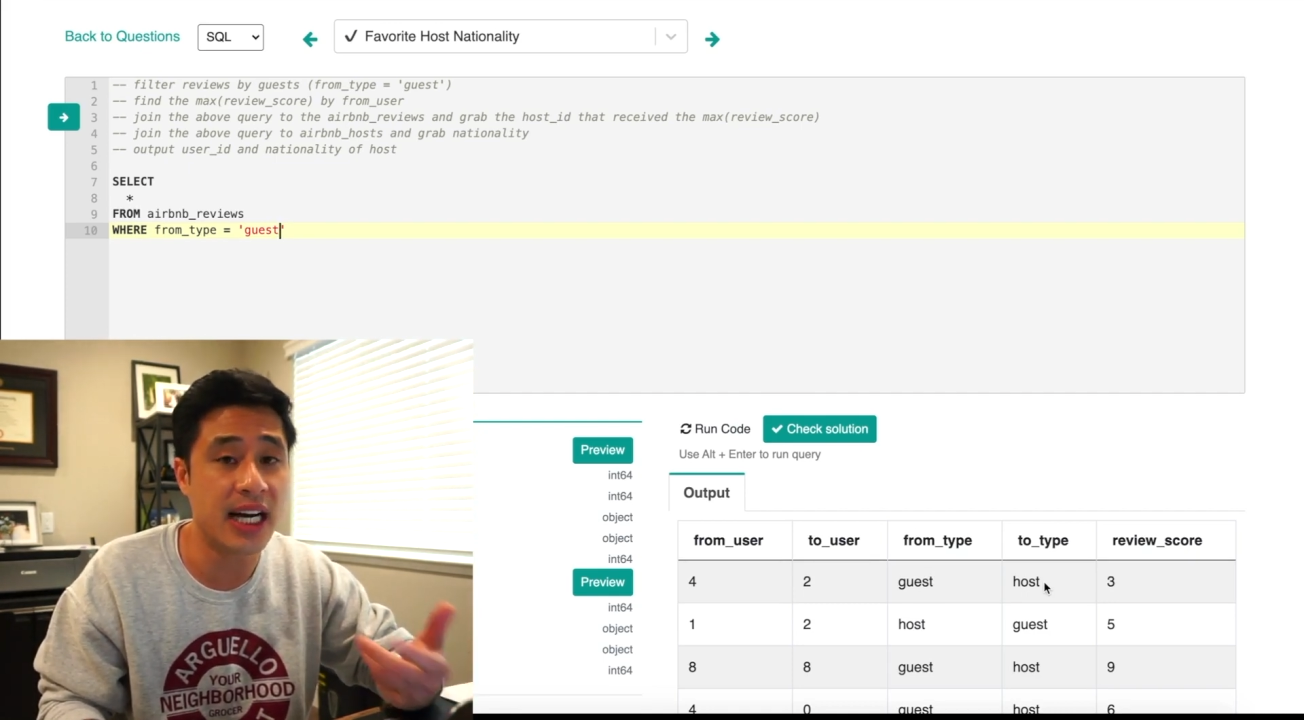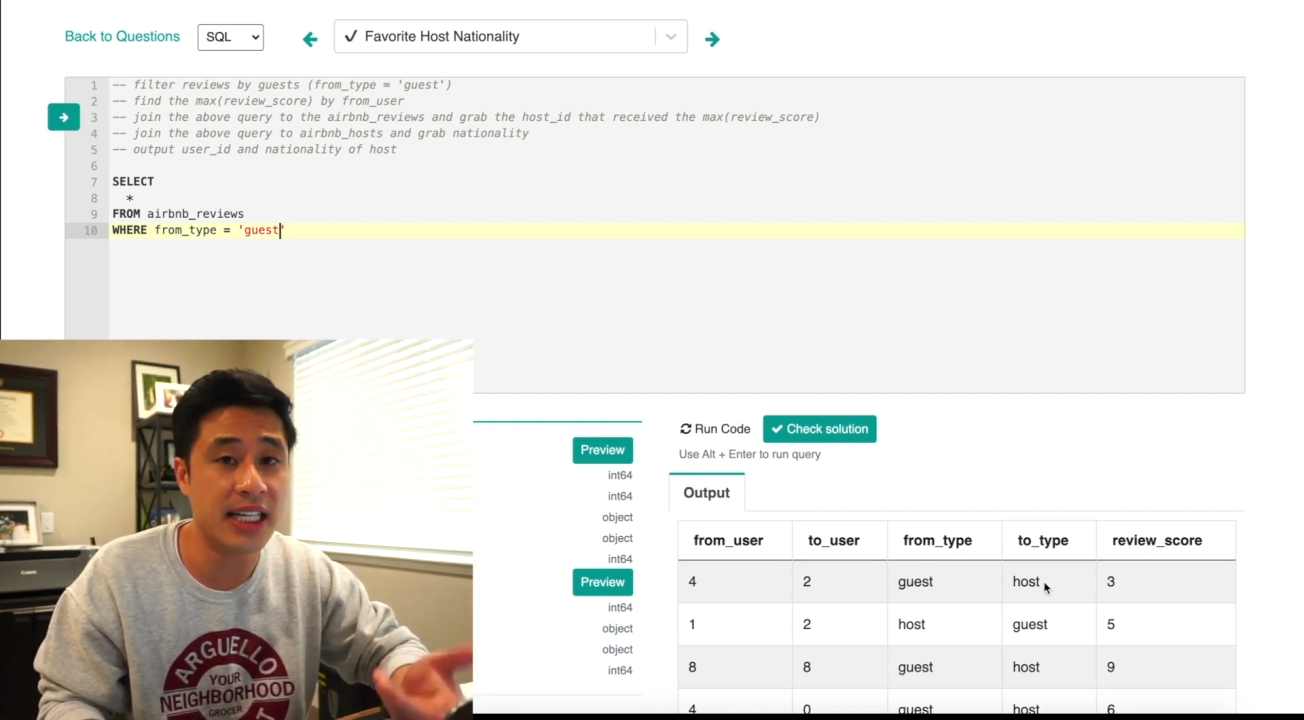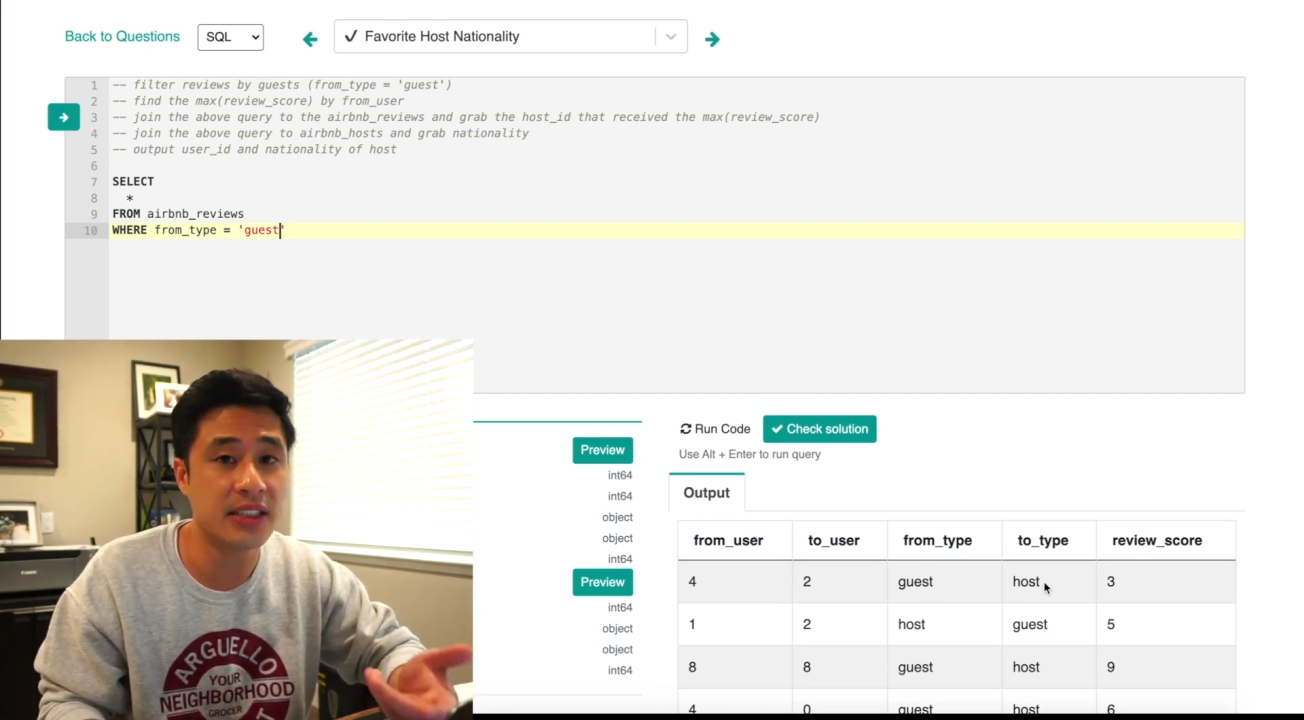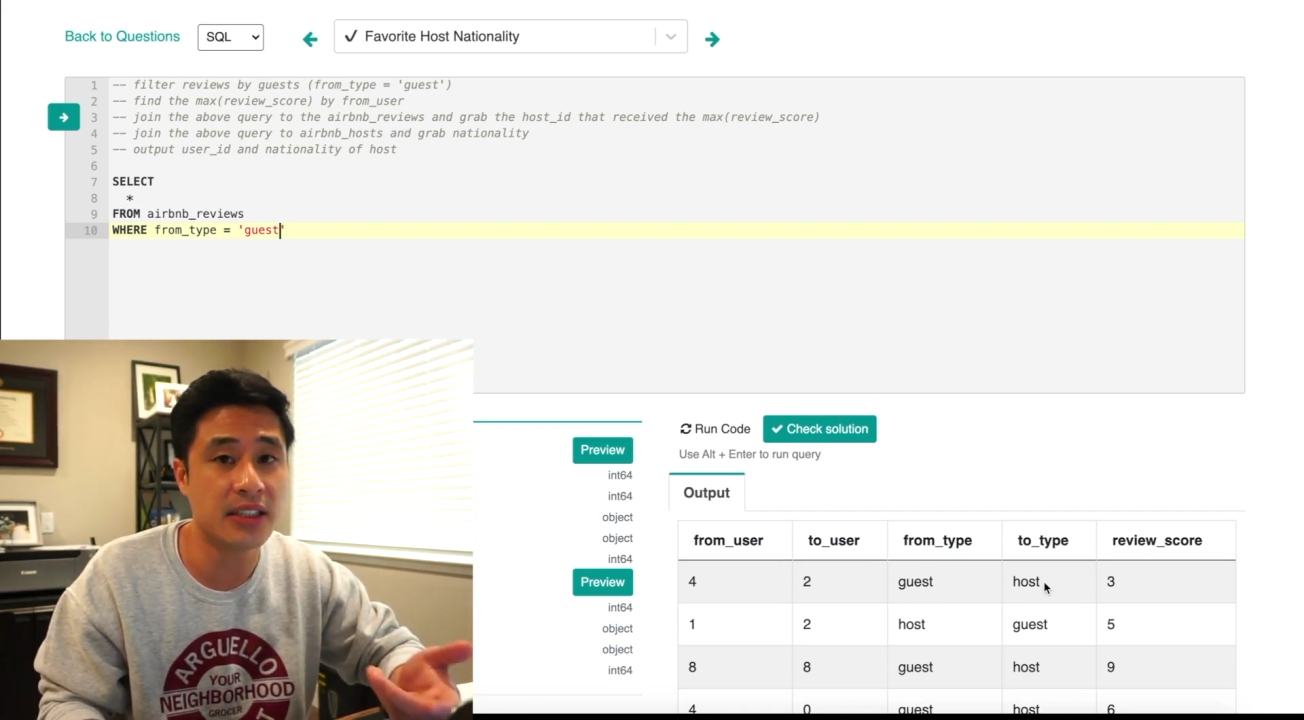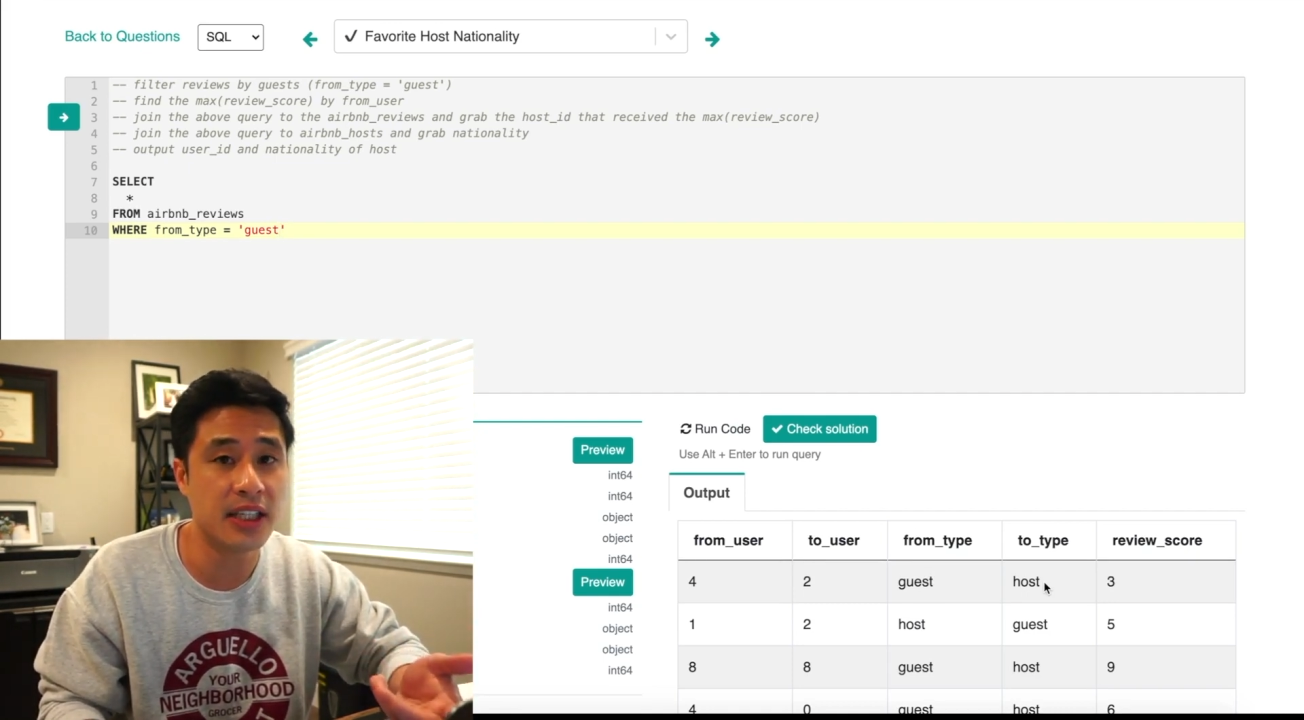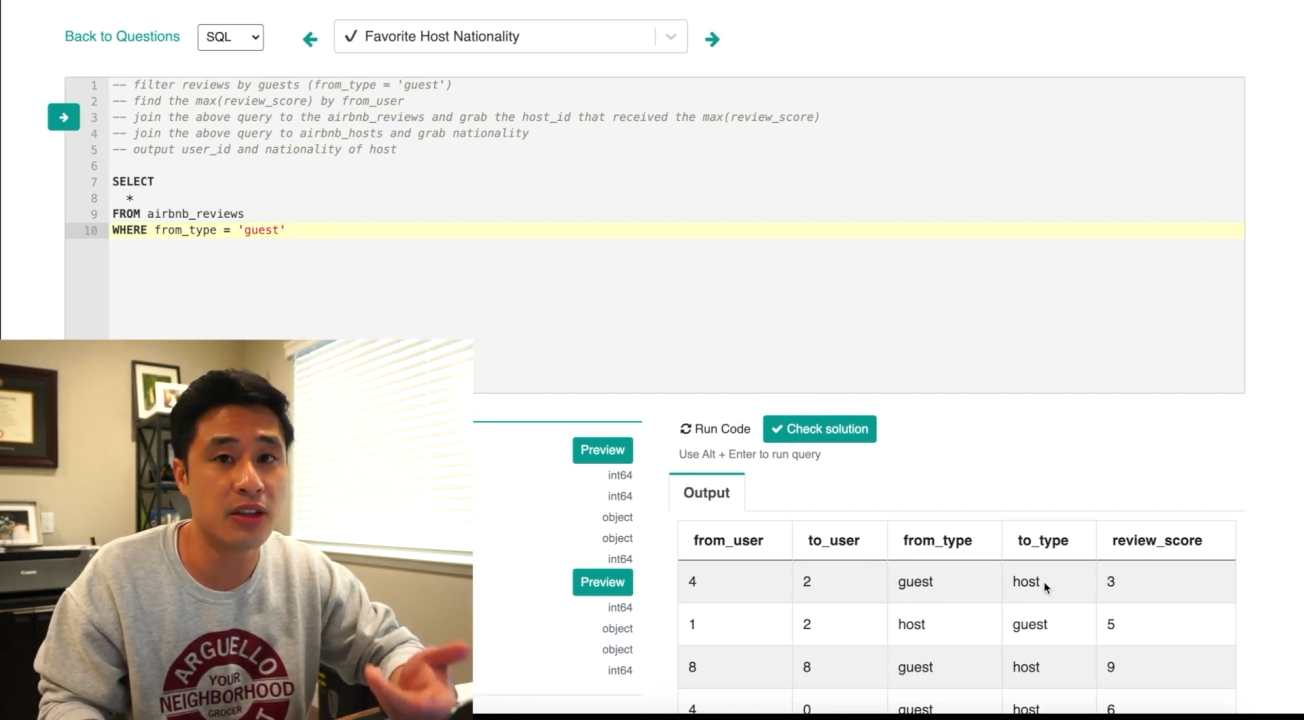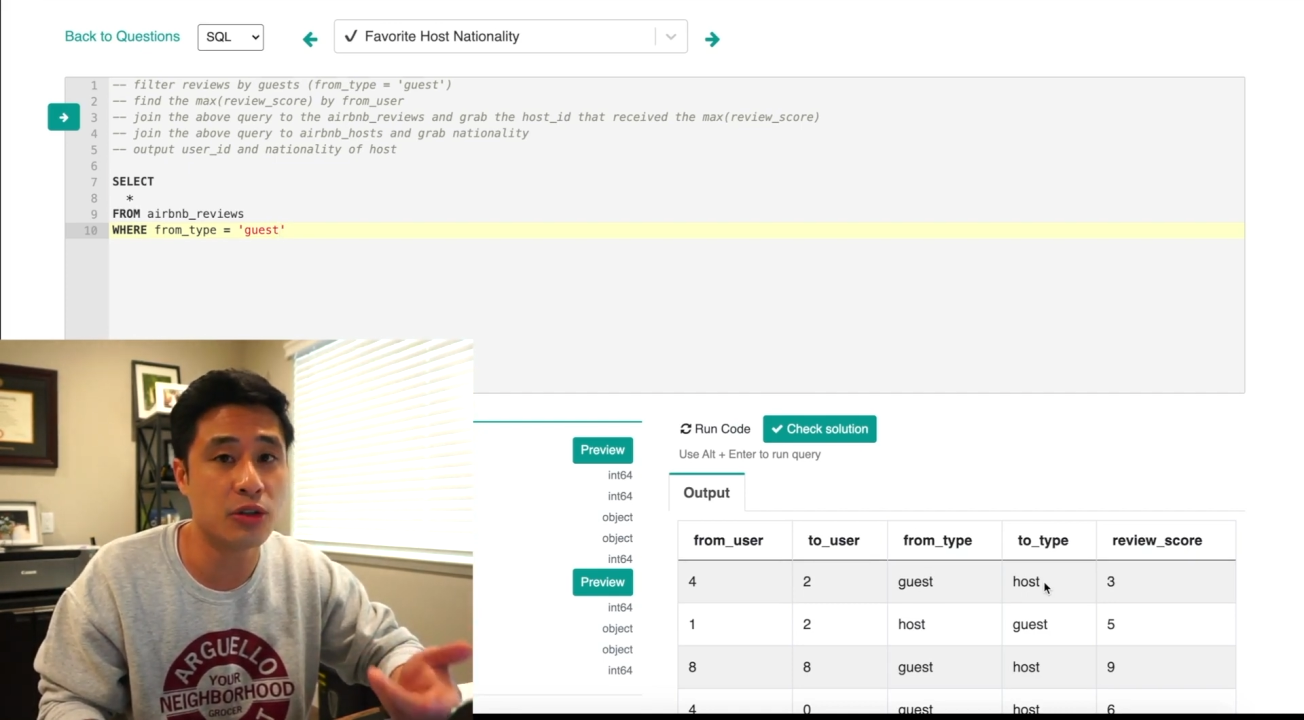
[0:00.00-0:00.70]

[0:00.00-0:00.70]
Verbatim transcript: isolate